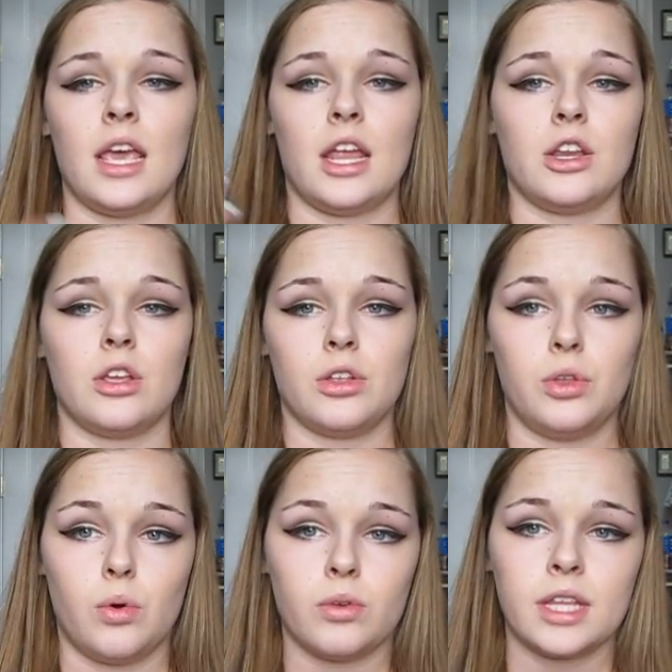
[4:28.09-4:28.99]
And
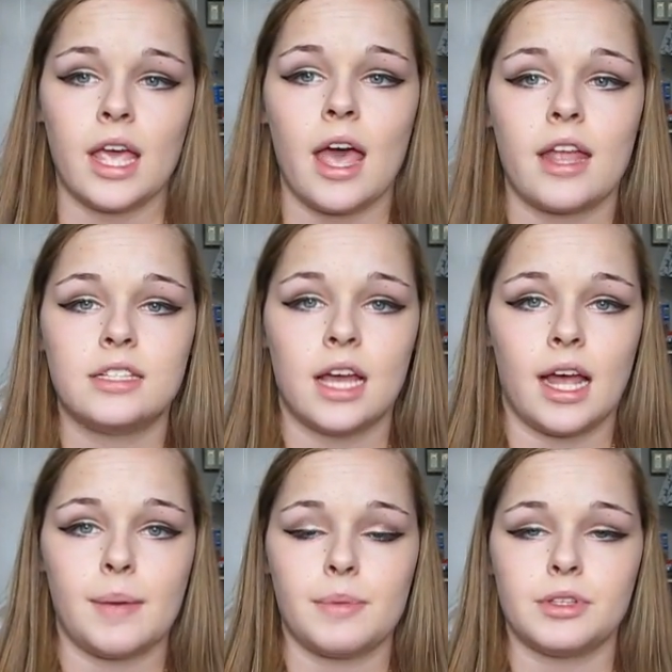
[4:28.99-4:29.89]
you only had
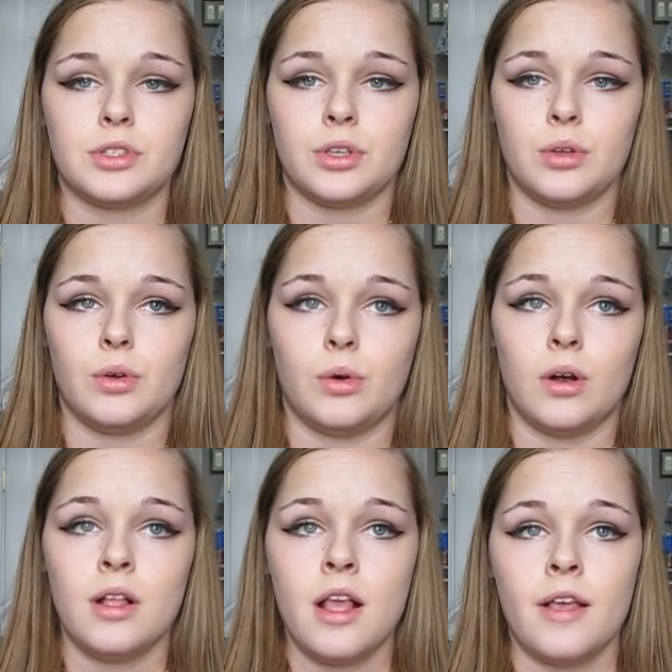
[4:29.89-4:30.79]
time
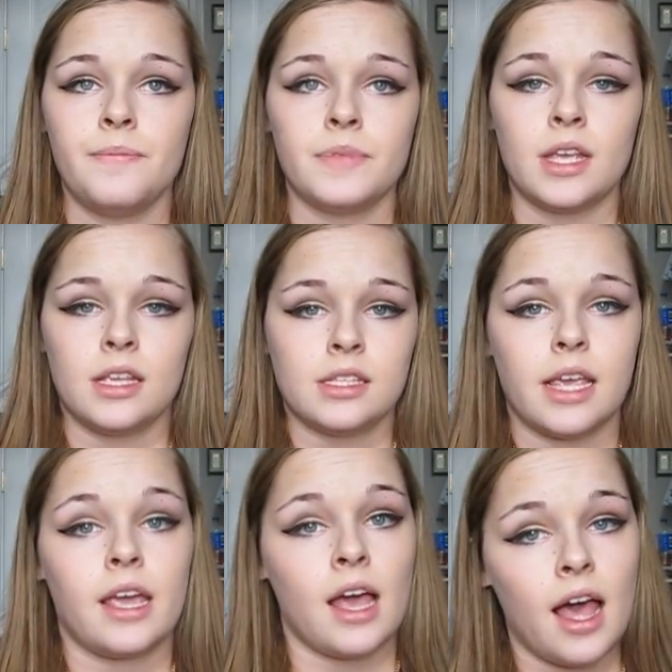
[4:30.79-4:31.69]
to
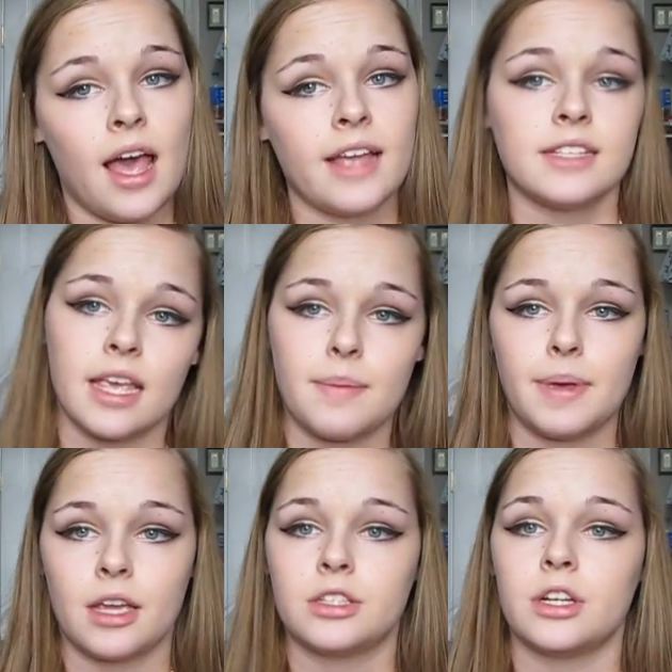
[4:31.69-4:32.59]
say hi, take a
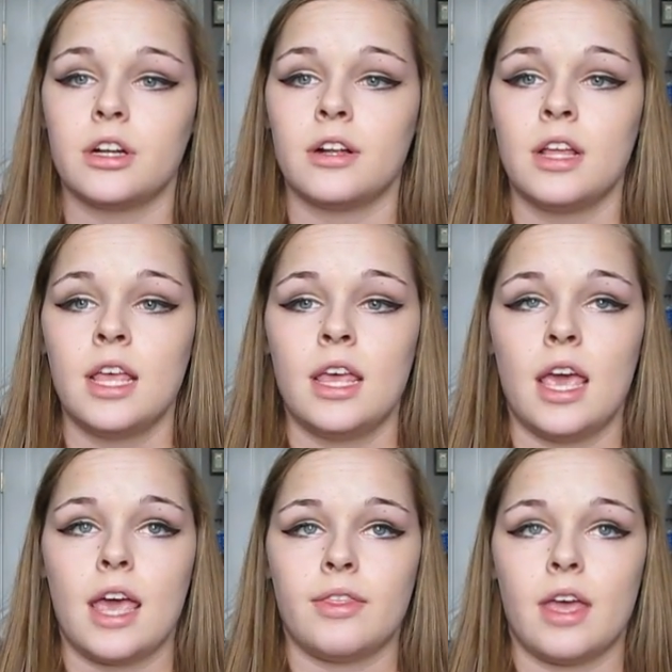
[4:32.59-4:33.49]
picture,
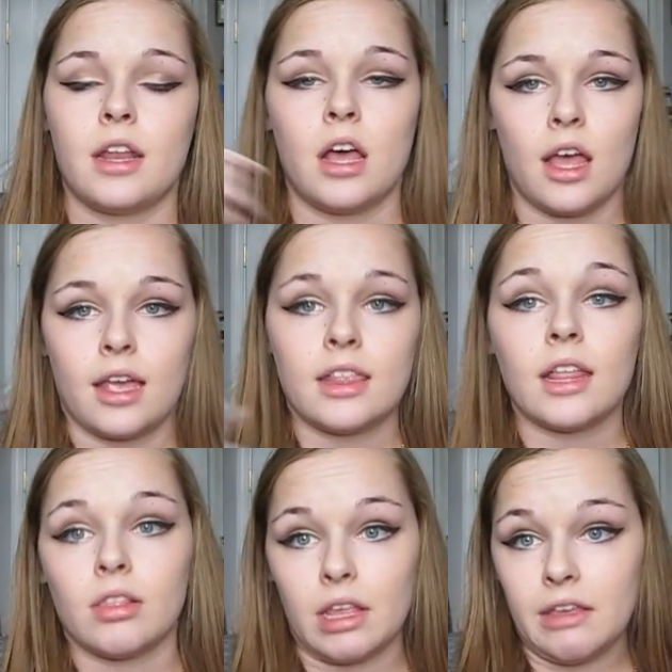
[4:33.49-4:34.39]
and then hug and
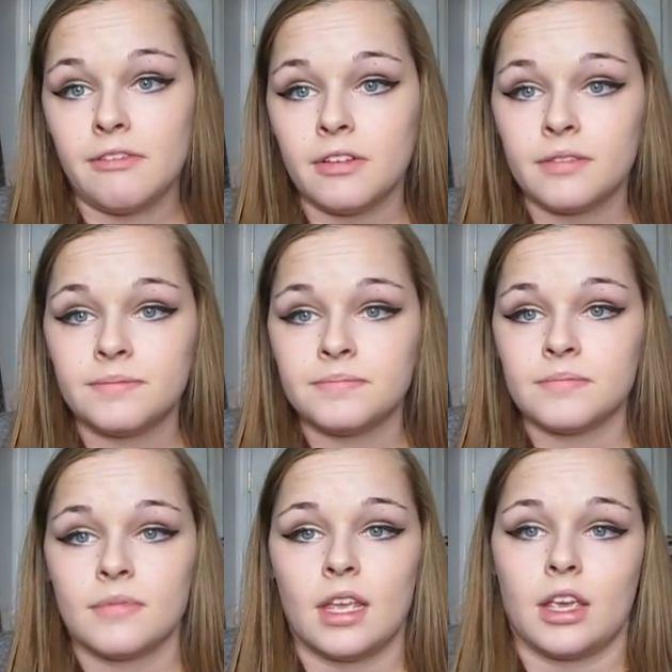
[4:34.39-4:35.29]
then leave
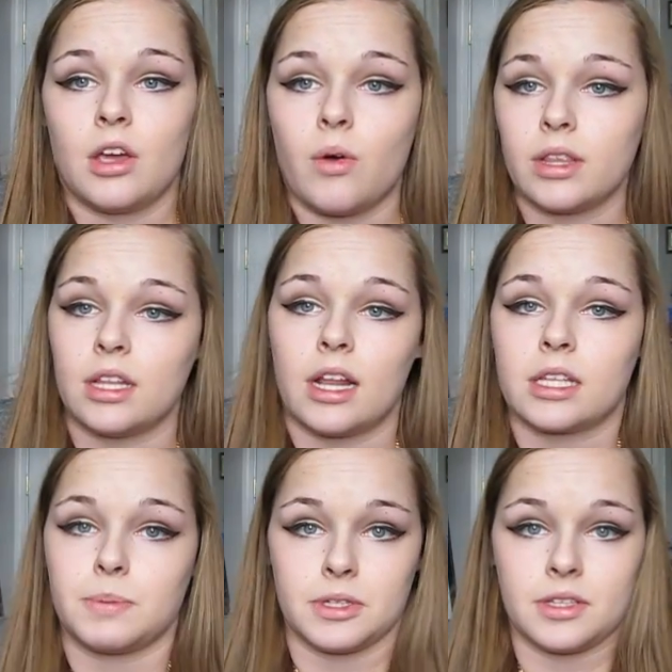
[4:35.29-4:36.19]
and go on to the
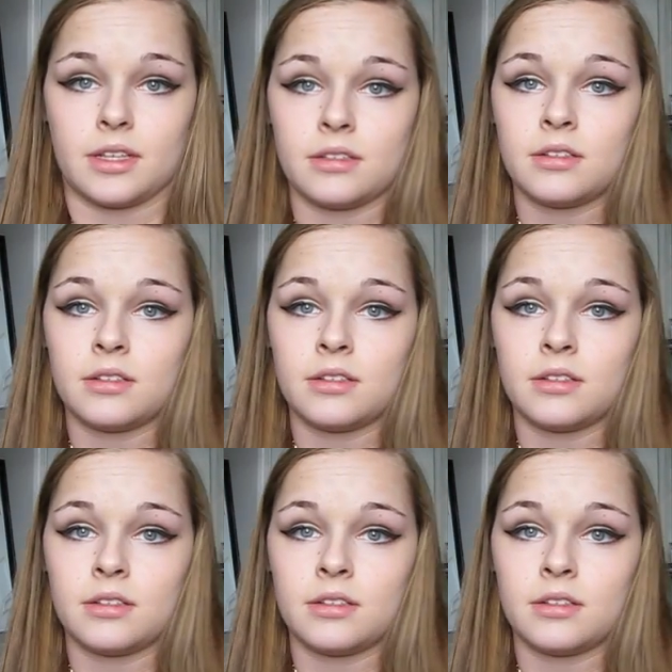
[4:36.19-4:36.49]
next person.